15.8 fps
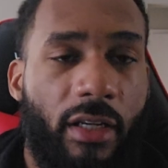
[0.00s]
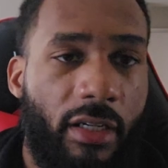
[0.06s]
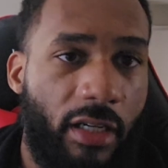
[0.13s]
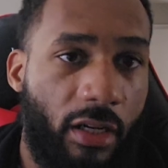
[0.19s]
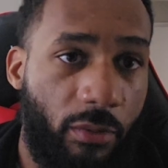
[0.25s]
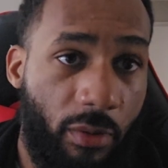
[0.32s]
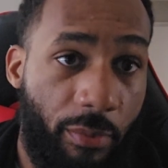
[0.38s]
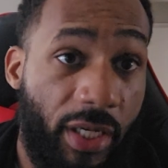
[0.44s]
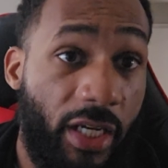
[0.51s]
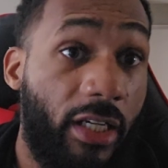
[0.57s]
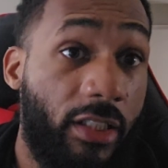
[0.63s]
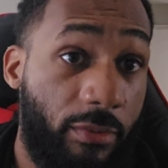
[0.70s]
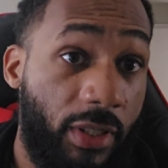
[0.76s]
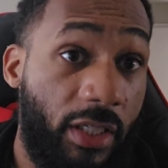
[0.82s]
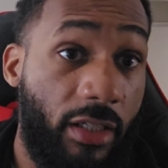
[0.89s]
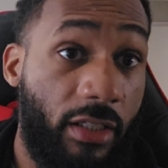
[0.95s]
Now, what
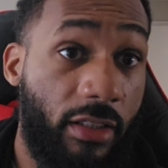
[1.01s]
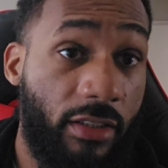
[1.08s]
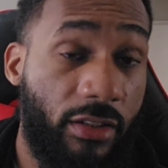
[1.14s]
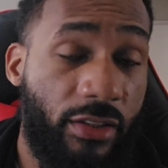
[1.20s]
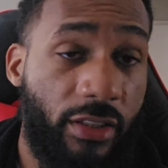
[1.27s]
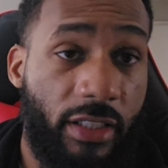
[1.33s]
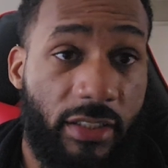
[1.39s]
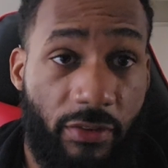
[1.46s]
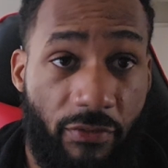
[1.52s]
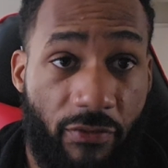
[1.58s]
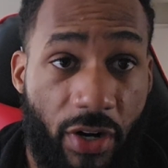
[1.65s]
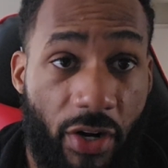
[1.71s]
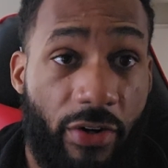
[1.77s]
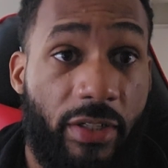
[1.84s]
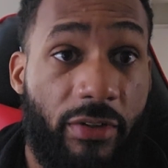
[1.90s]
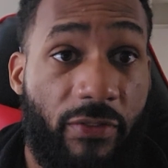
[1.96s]
PHP is a
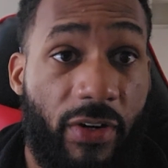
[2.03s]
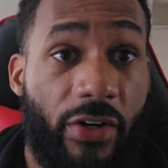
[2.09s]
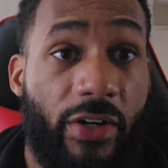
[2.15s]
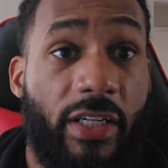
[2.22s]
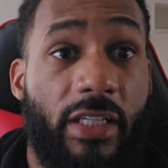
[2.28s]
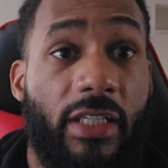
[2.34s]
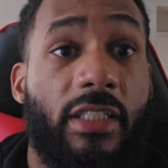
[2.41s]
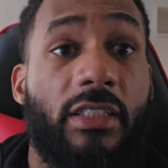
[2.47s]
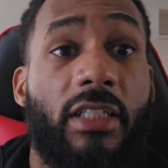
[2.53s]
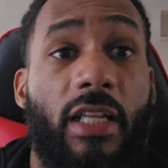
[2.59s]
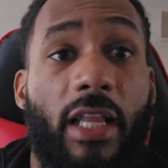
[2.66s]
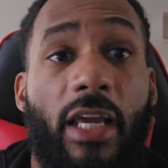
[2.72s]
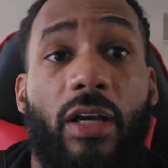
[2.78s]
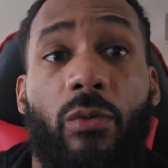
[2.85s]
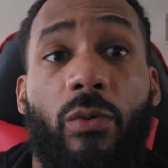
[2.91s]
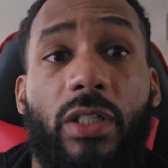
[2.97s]
very, very easy
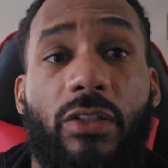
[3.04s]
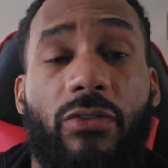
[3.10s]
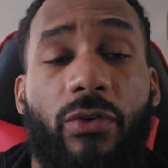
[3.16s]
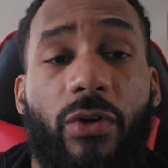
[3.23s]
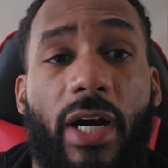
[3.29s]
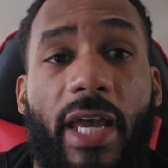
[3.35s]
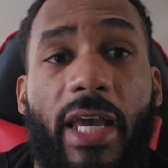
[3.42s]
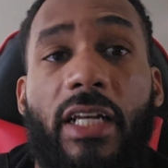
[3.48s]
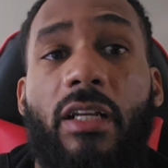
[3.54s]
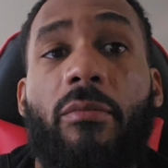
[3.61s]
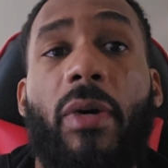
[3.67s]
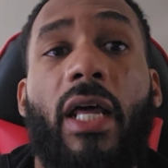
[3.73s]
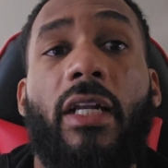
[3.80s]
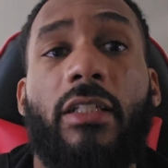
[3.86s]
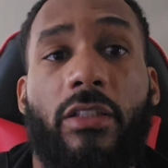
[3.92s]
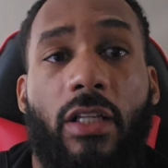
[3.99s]
language for
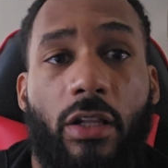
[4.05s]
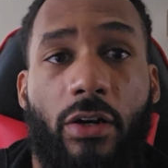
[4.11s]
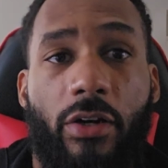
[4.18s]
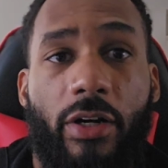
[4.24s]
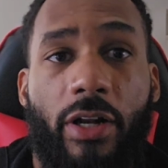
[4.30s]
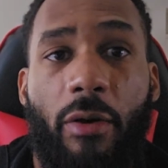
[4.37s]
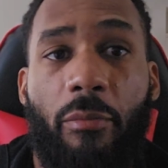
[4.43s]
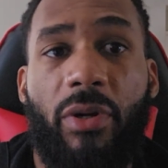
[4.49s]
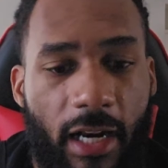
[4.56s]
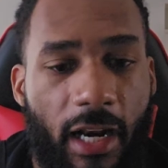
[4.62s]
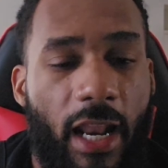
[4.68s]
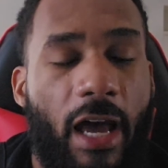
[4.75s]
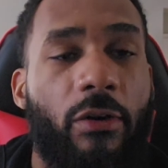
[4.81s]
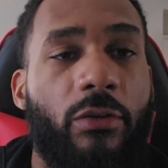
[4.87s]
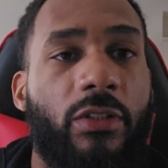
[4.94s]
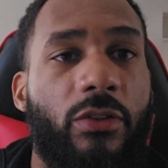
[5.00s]
anybody to learn. It
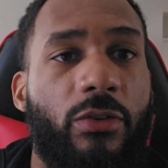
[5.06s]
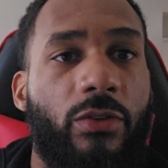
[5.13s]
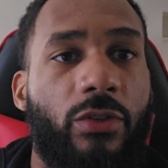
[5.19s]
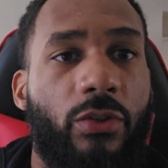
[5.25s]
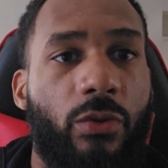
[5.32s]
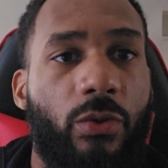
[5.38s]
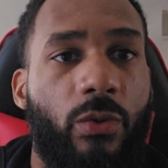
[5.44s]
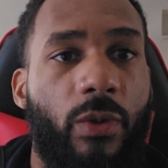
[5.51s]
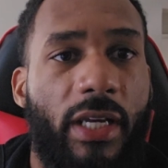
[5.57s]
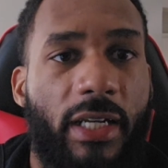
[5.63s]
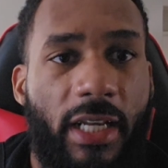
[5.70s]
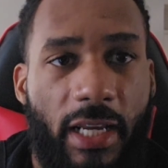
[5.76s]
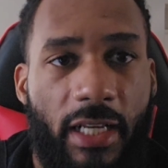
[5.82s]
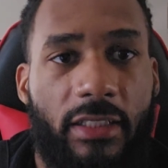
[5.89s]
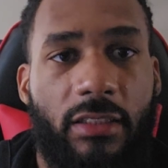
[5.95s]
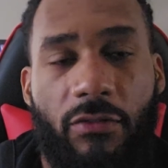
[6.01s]
allows you to
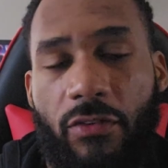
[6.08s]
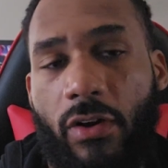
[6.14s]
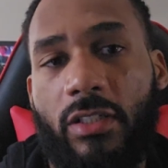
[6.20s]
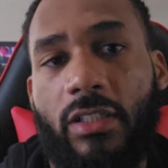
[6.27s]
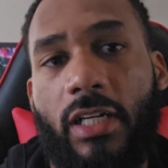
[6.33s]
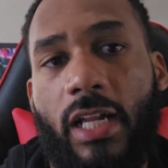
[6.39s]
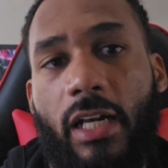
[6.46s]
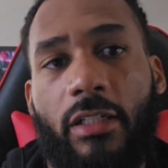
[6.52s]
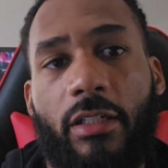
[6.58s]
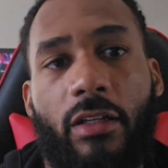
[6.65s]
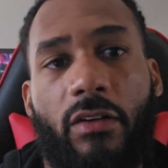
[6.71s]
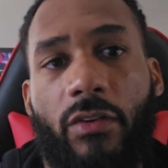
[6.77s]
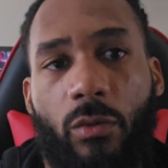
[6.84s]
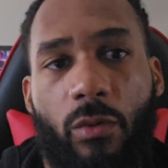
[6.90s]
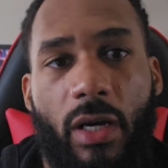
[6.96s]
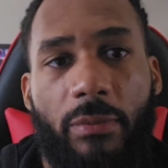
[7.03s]
enhance the functionality
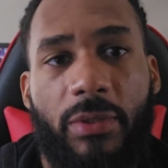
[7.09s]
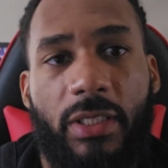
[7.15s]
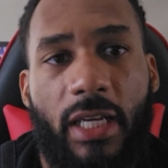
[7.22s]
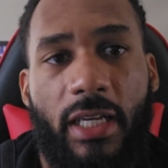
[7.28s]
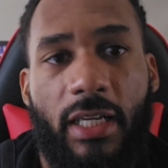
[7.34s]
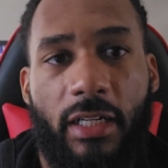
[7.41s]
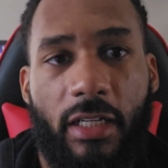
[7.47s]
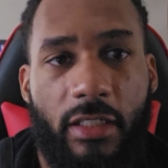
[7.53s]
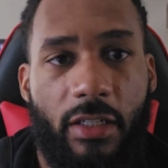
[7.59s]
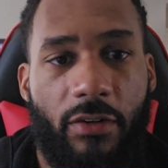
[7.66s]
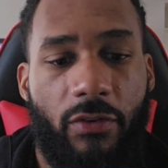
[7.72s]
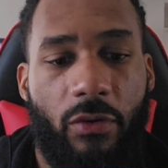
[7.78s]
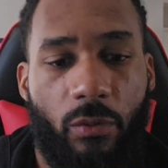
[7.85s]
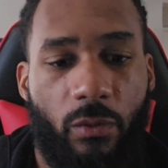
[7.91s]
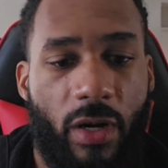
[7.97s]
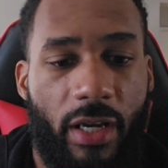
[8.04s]
of your website in a
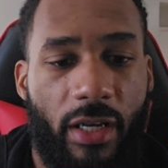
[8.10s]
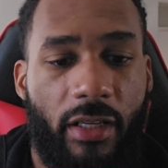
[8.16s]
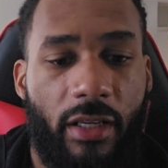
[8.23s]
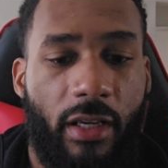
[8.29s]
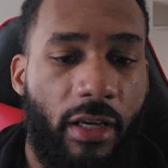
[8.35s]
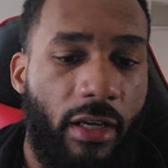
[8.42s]
different way.